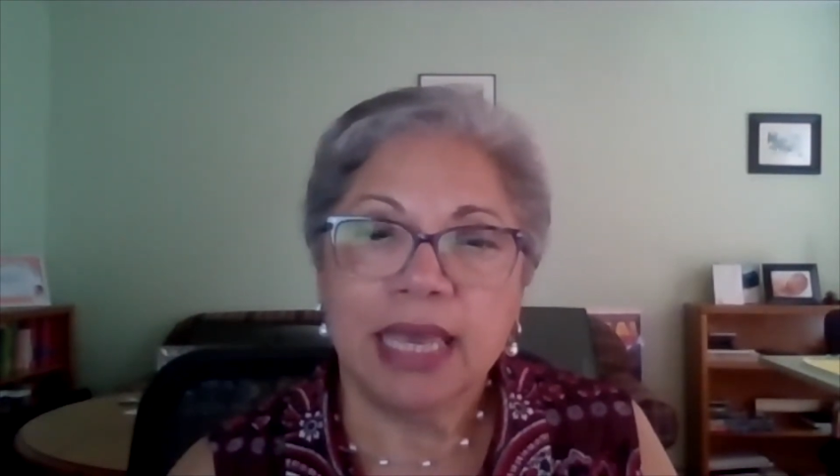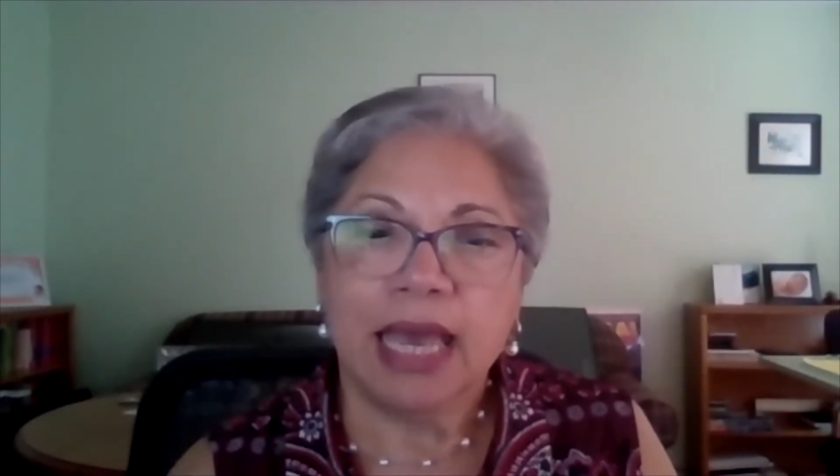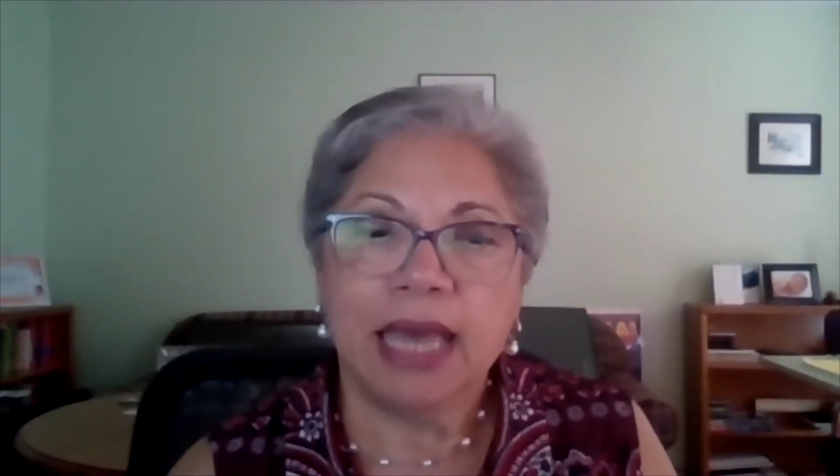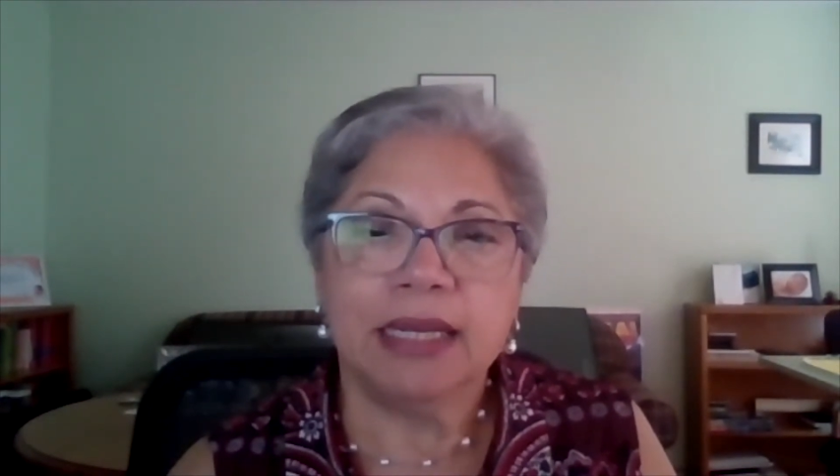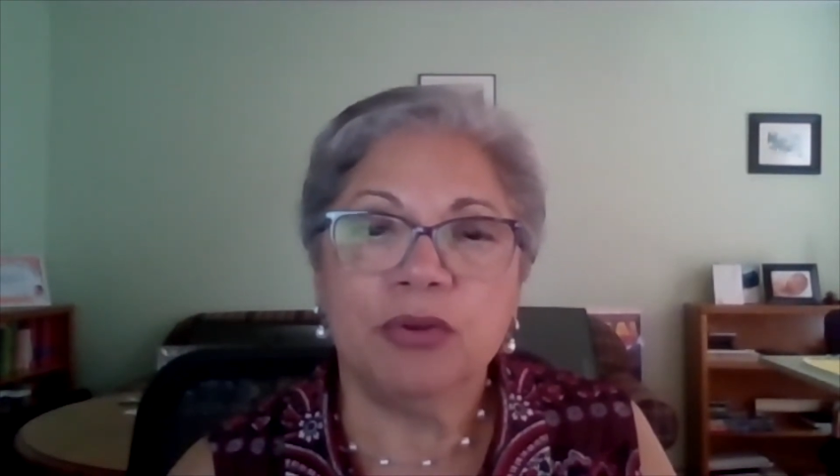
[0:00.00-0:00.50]

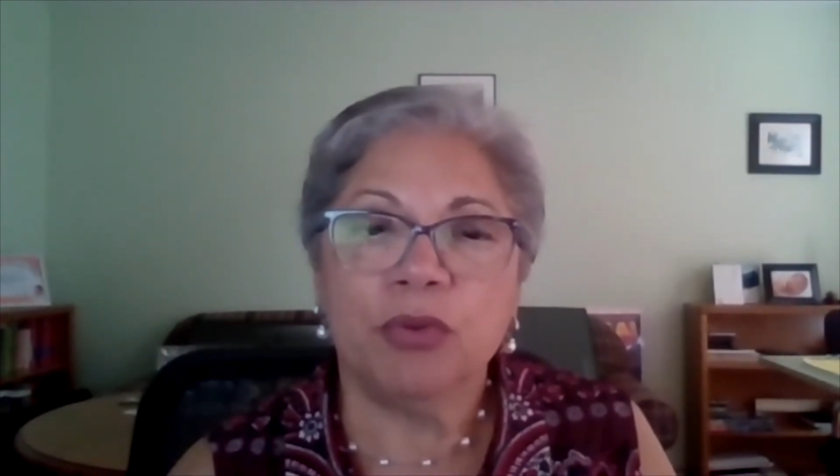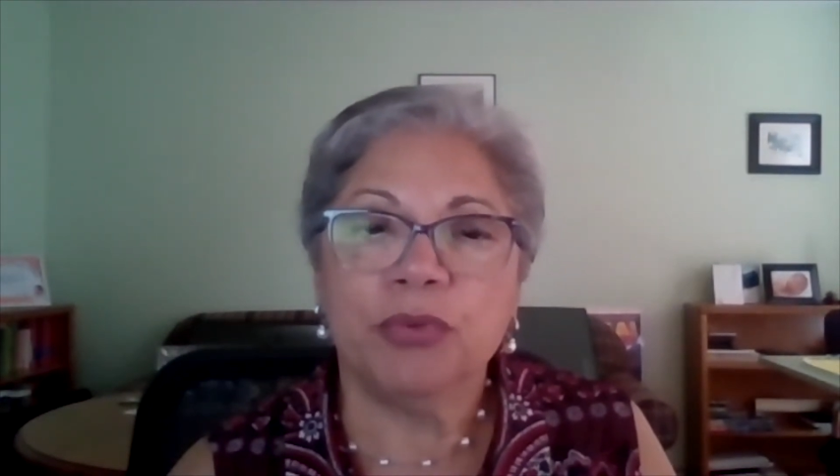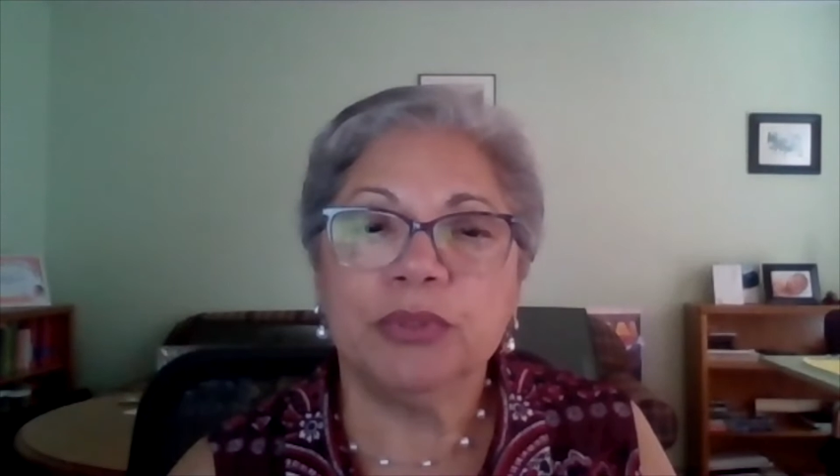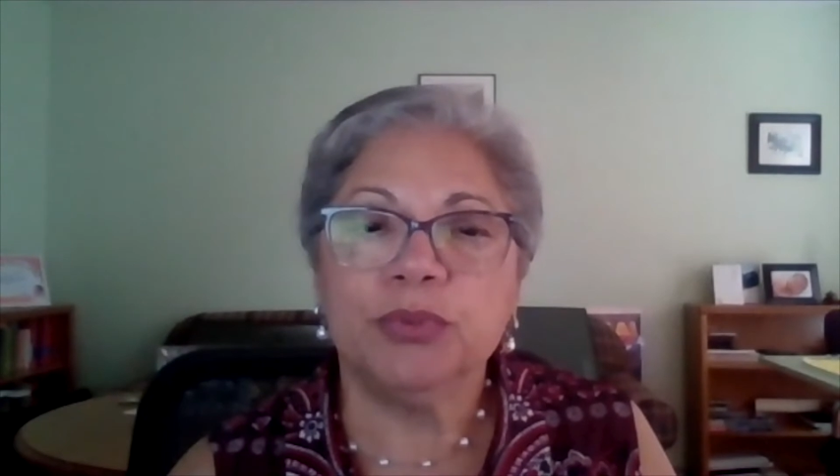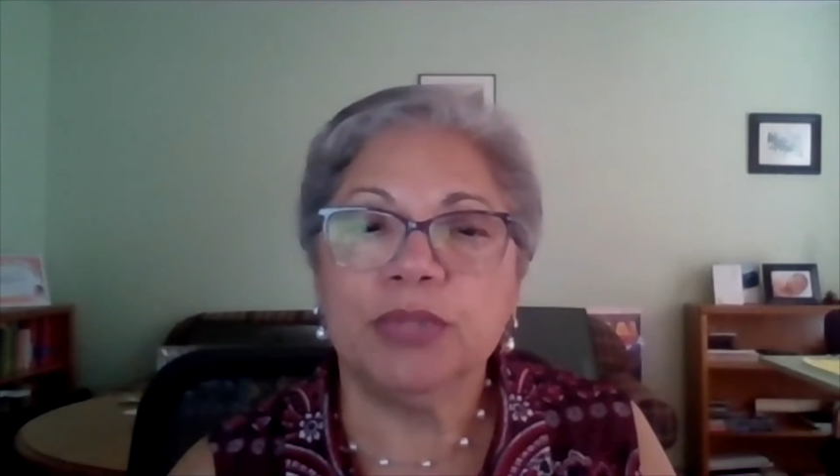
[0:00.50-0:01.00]
and
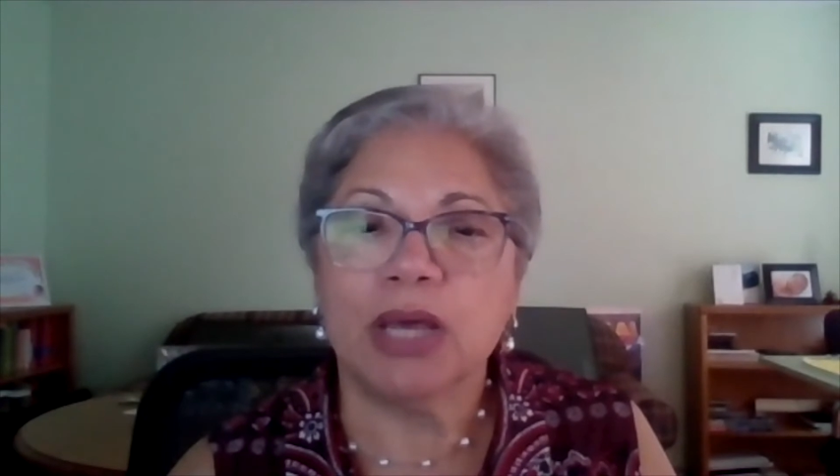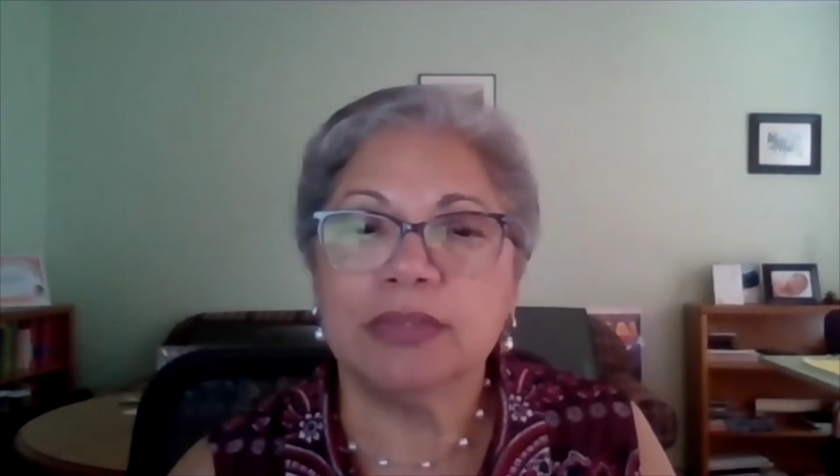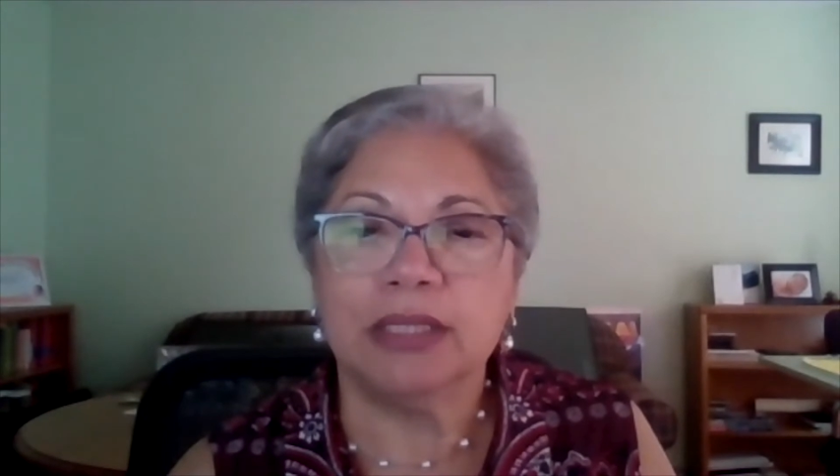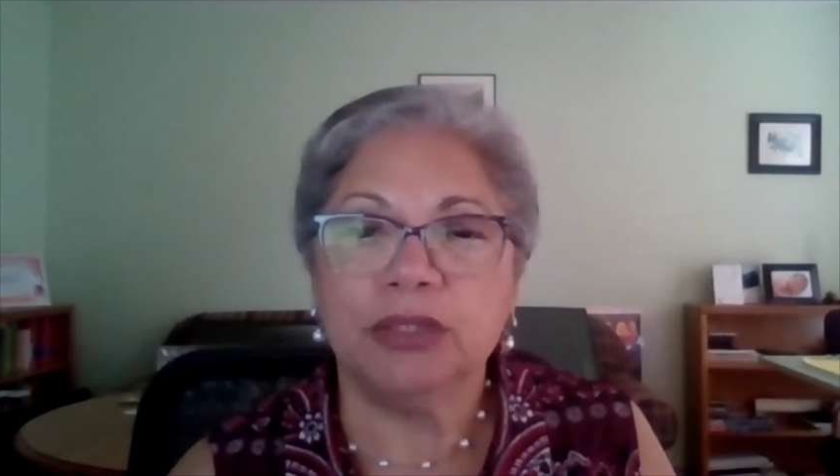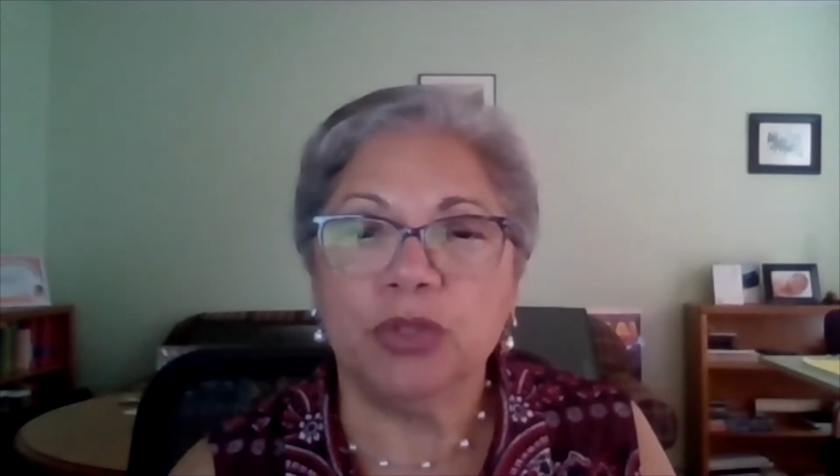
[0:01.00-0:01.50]
another
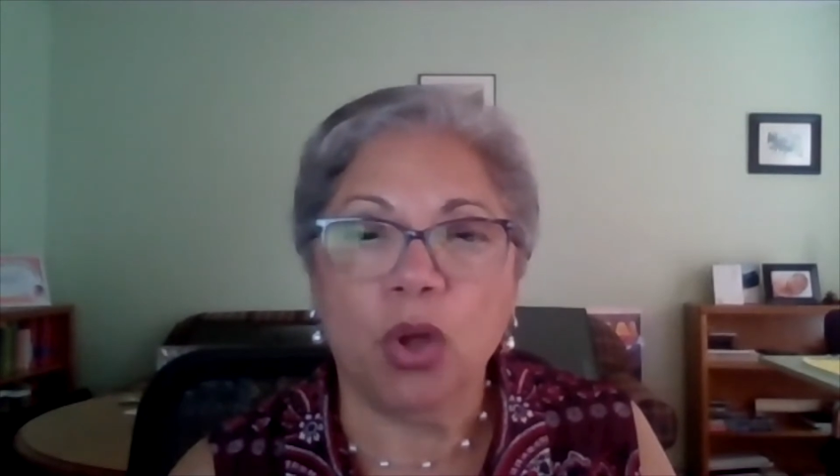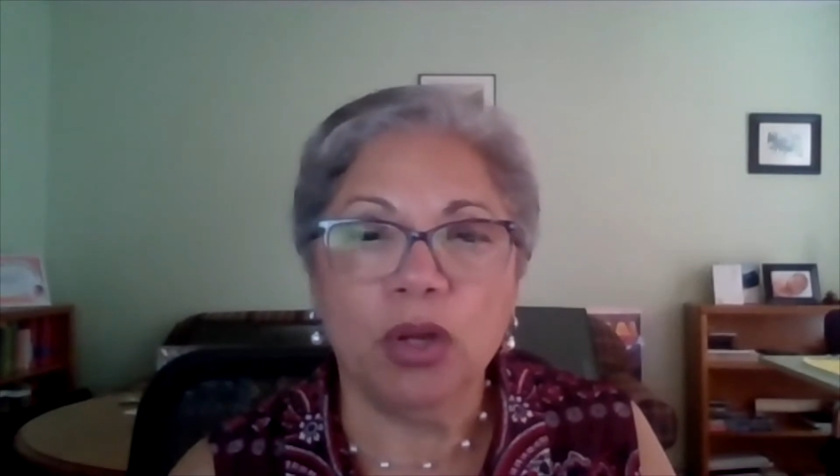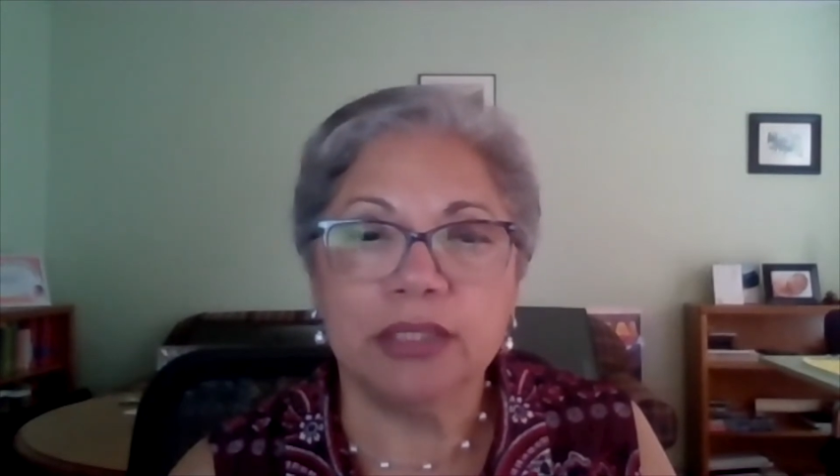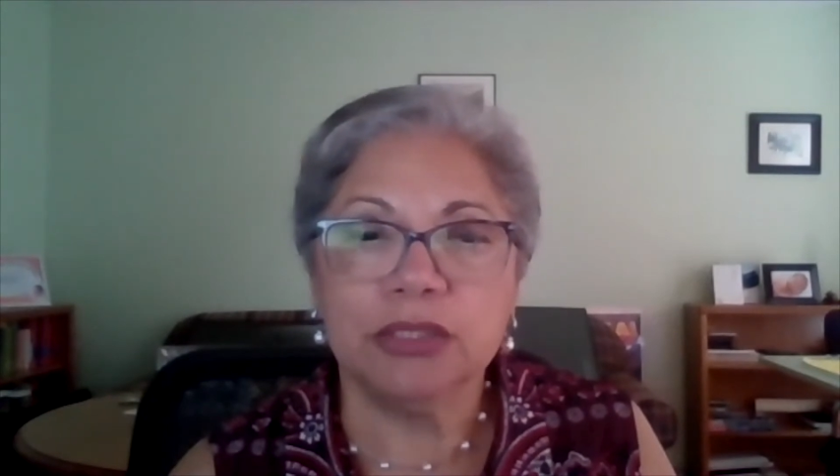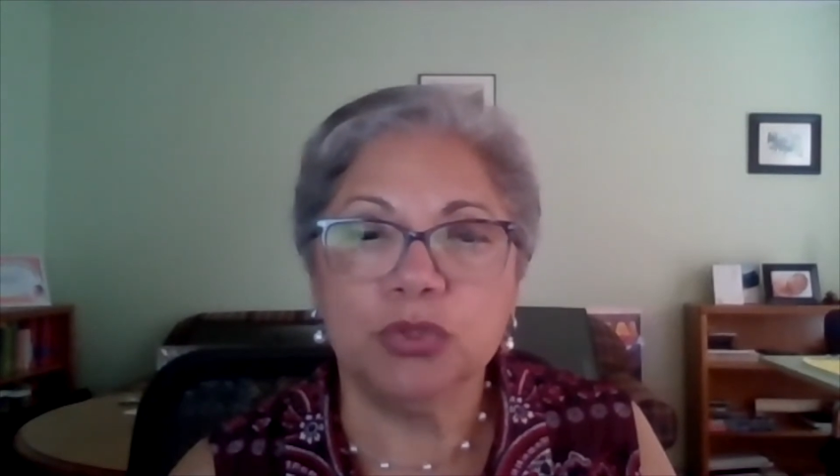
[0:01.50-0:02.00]

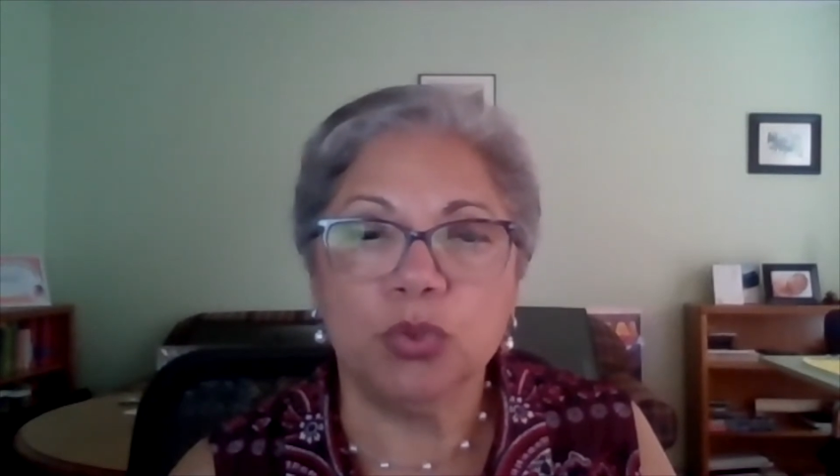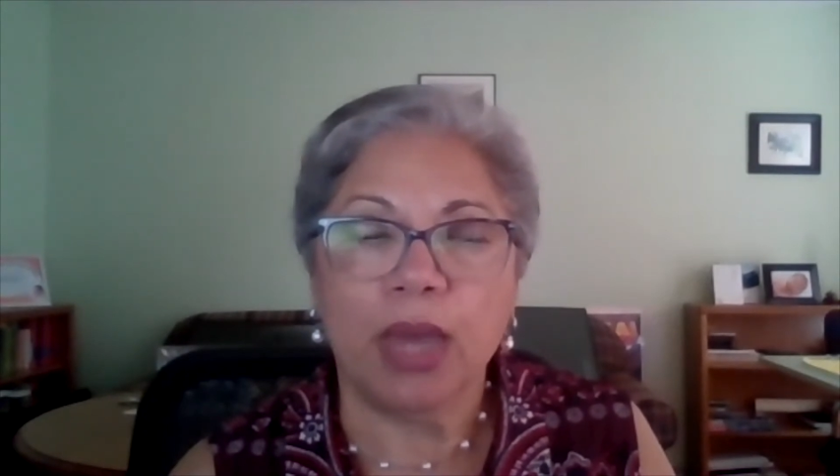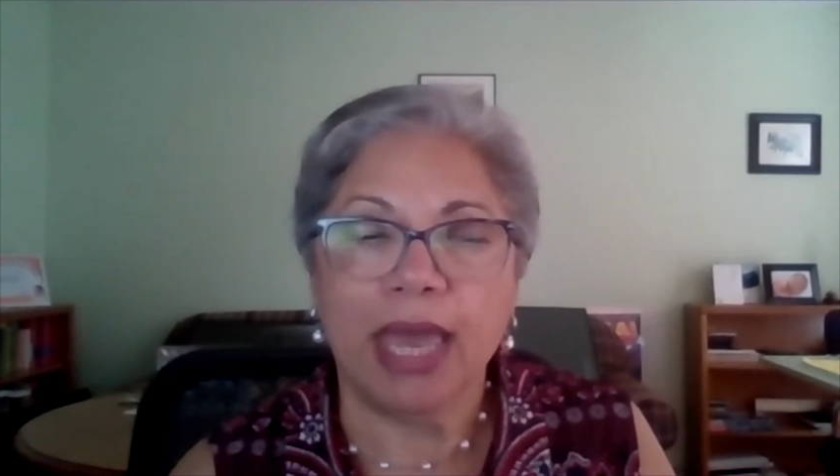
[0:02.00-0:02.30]
$2,000 to